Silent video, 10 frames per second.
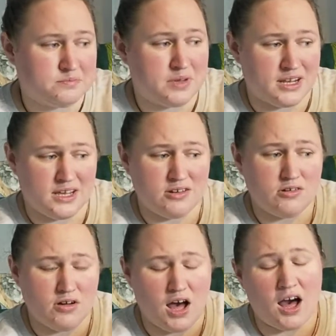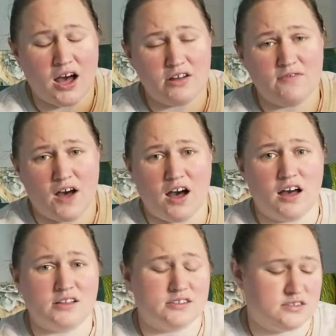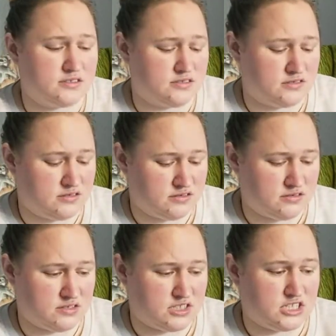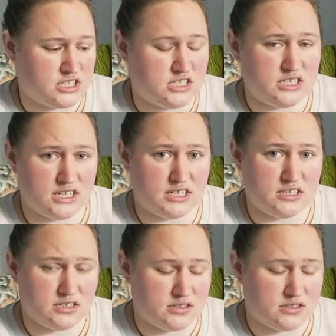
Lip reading: But in her heart of hearts, she did.